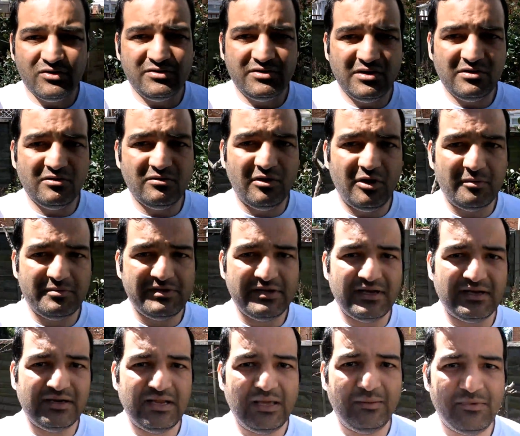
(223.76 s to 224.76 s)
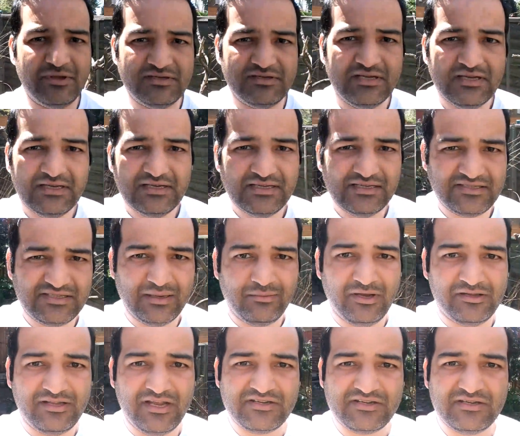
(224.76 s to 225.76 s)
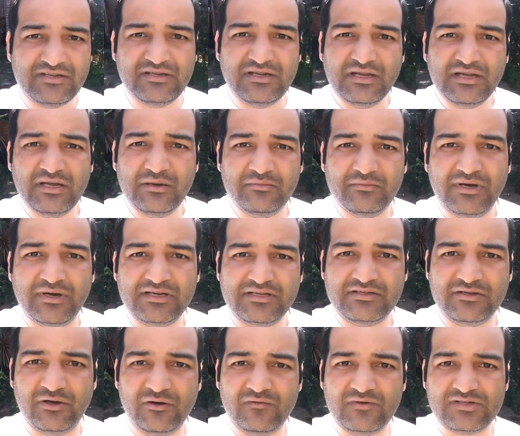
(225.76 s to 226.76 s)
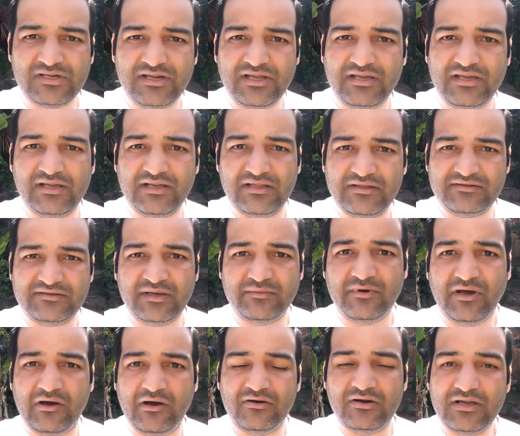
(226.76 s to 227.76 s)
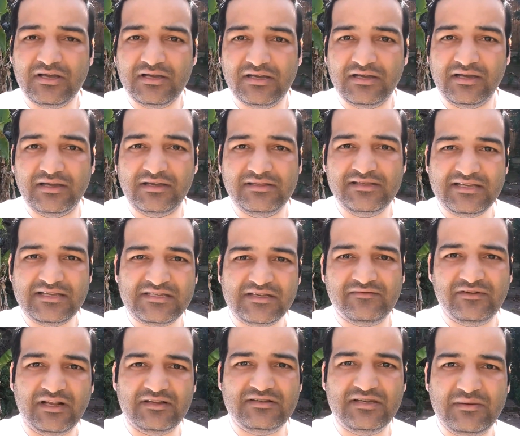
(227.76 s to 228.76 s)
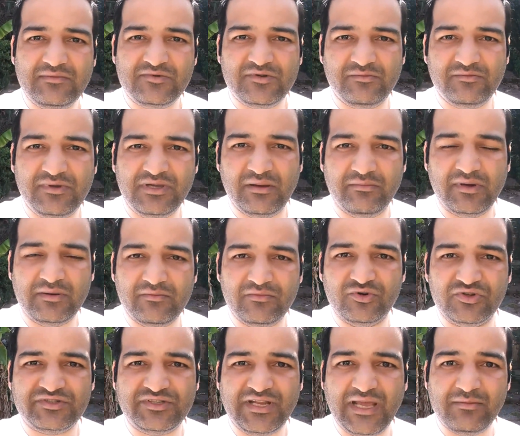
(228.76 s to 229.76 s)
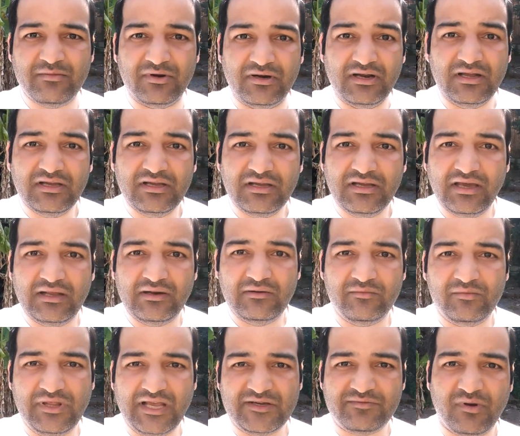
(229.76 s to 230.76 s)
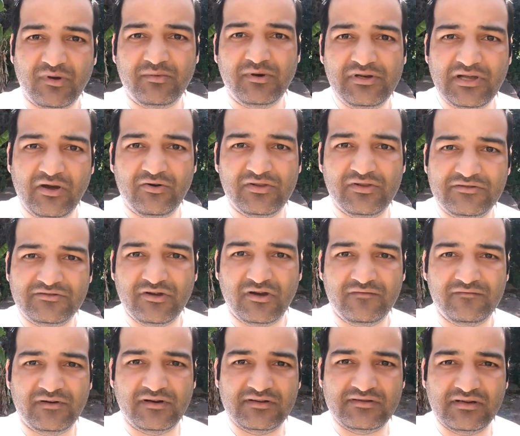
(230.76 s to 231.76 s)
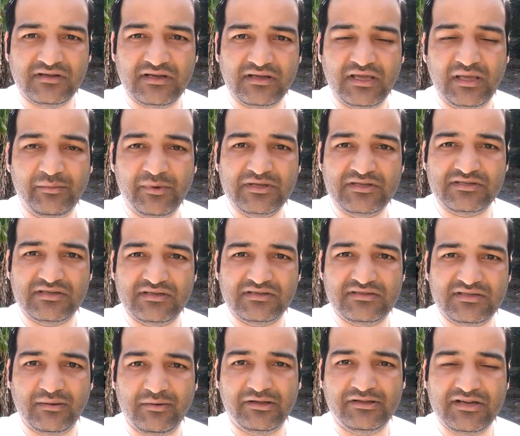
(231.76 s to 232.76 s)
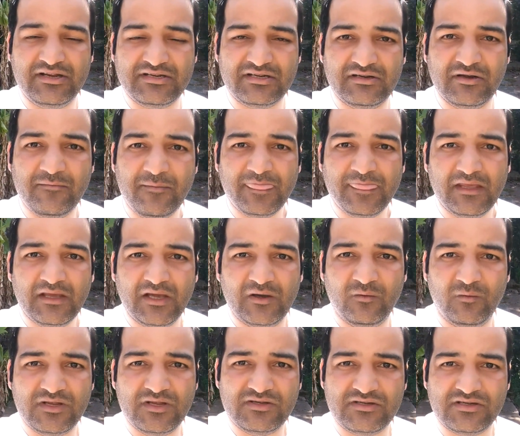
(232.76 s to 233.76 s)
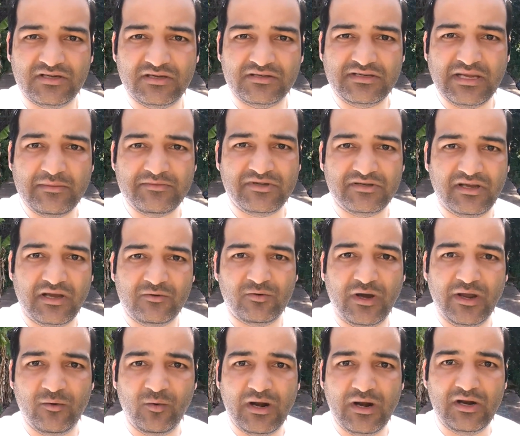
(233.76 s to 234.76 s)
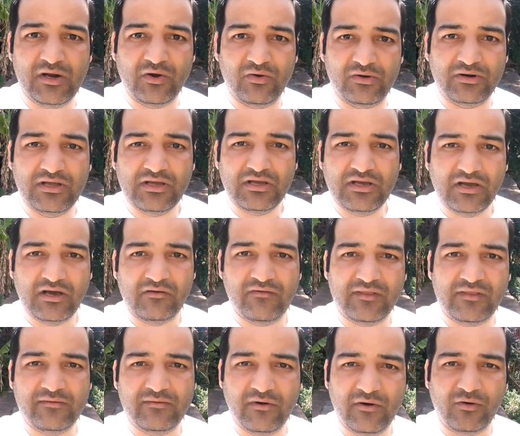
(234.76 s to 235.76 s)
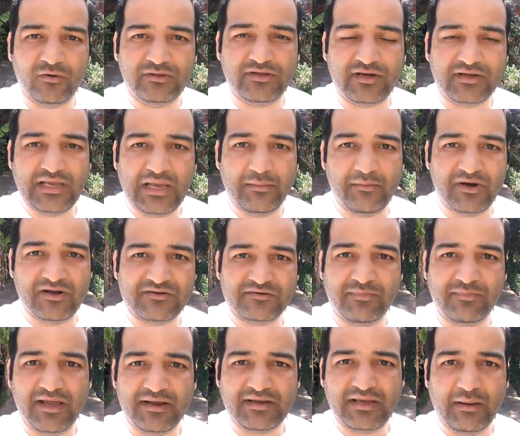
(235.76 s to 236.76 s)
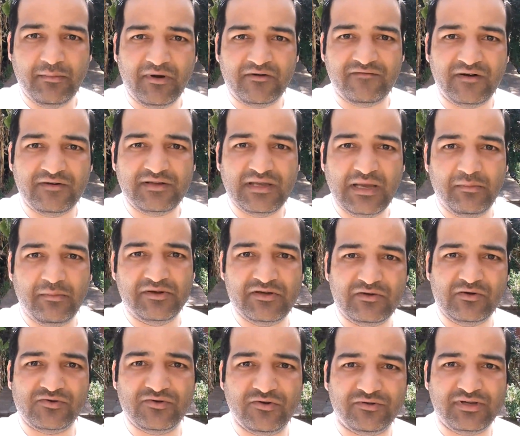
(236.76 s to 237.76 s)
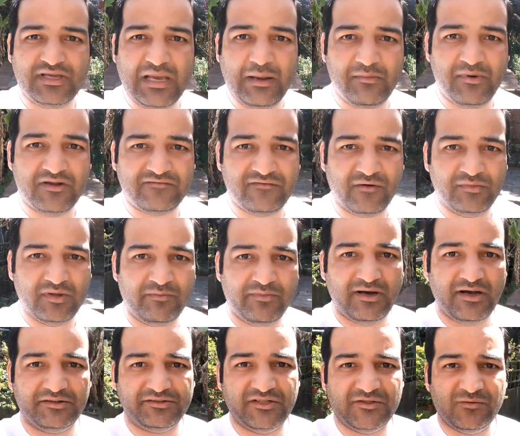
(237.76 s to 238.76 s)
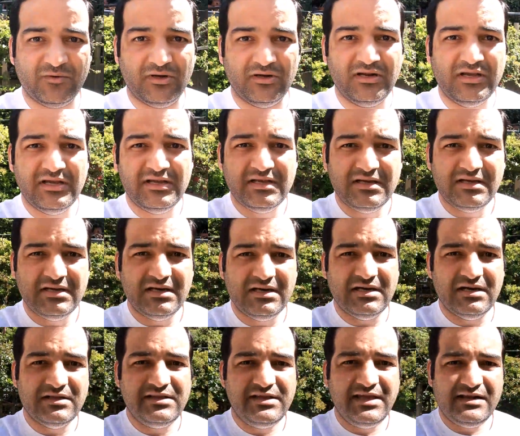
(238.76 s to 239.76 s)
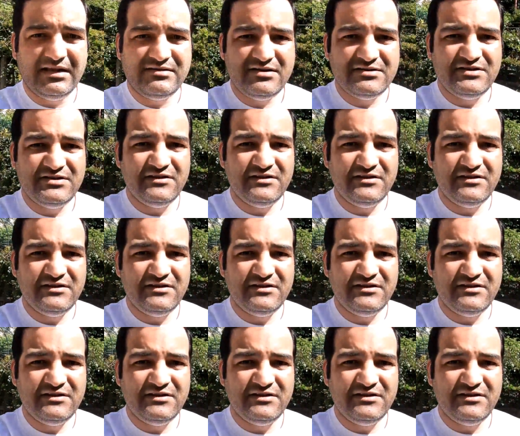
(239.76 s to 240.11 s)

got no optical image stabilization, but obviously somehow the S7 Edge seems to be a bit more stable, and that's probably down to the software image stabilization, which Samsung are quite well known with all their cameras, back camera, front cameras, and also the cameras from the past as well. The LG